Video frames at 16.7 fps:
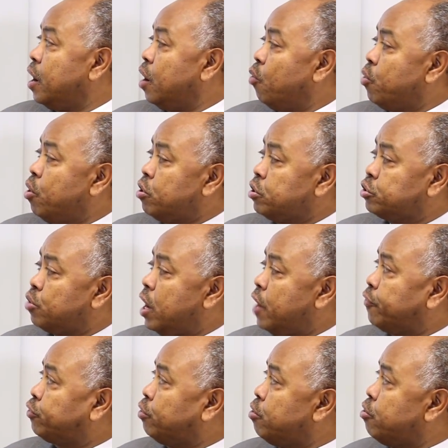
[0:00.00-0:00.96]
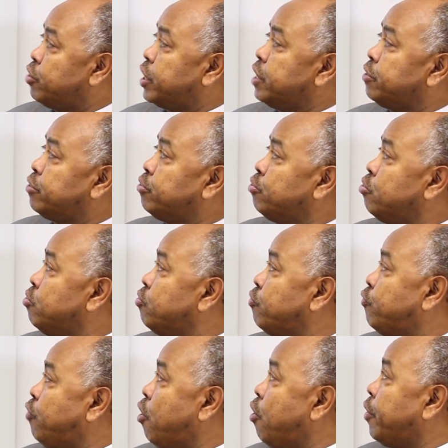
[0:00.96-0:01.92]
We also have to look
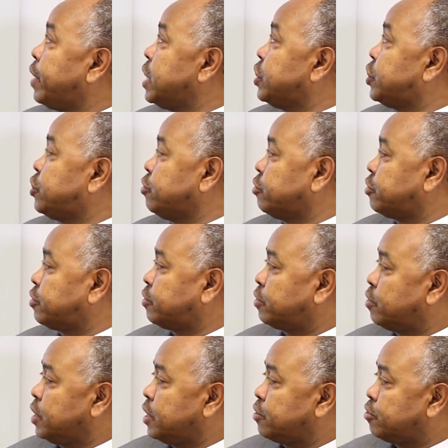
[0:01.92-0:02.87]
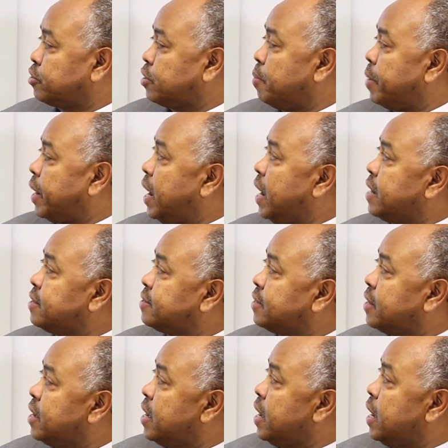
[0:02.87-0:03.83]
into four issues, just to
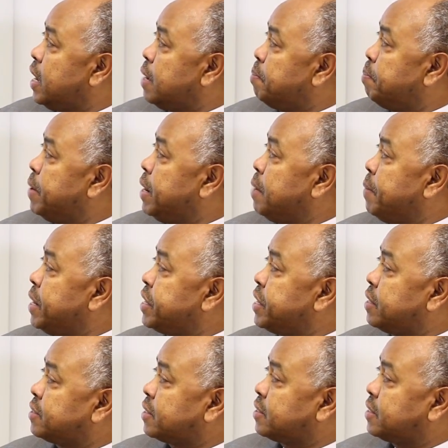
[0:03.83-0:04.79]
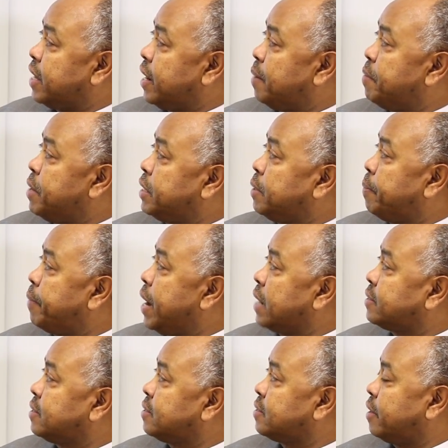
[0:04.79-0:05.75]
summarize. Implementing sustainability
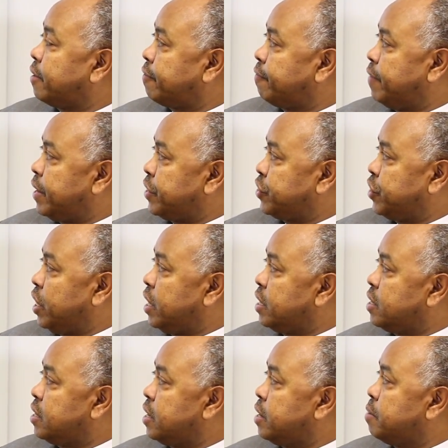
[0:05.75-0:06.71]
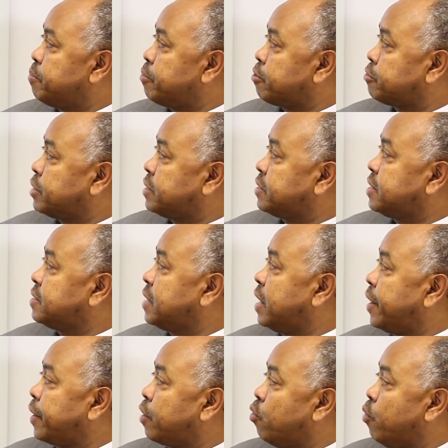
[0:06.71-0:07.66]
practices are very challenging processes
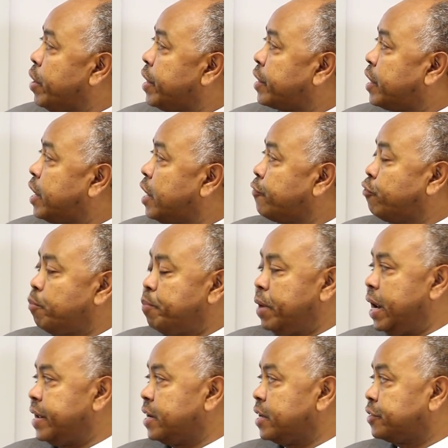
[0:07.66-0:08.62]
and require careful planning